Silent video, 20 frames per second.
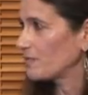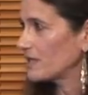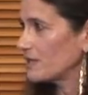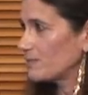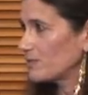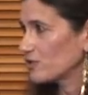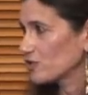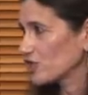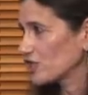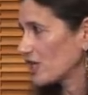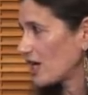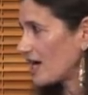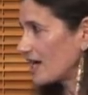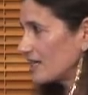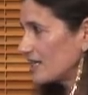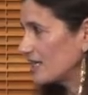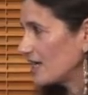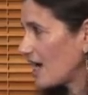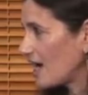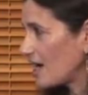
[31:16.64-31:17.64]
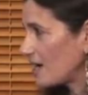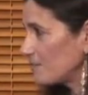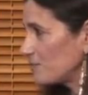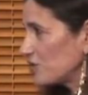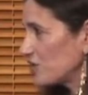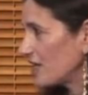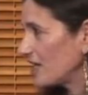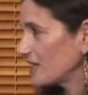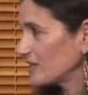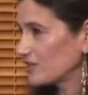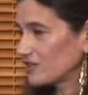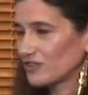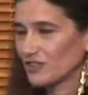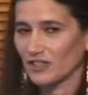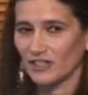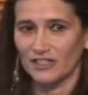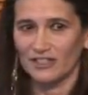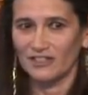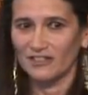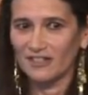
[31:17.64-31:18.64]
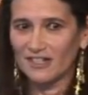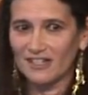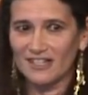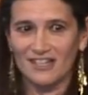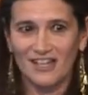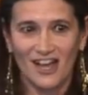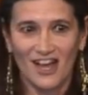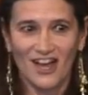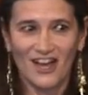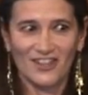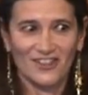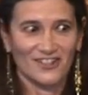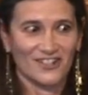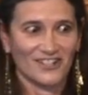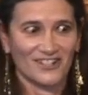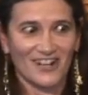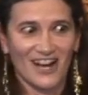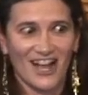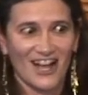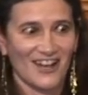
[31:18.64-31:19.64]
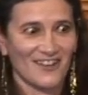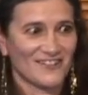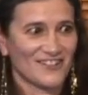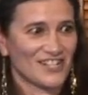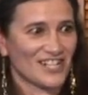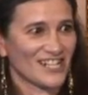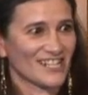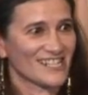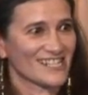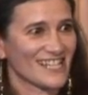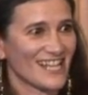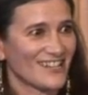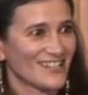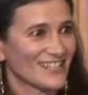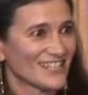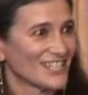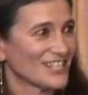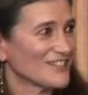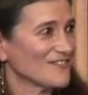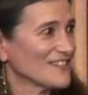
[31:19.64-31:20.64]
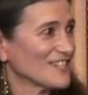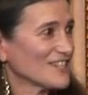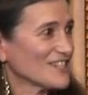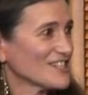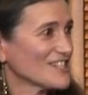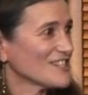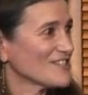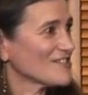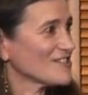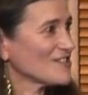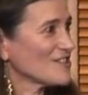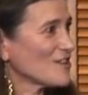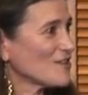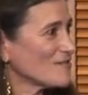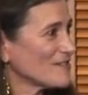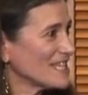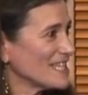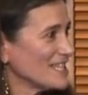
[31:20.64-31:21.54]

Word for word: people shiny objects or other objects out there because there's no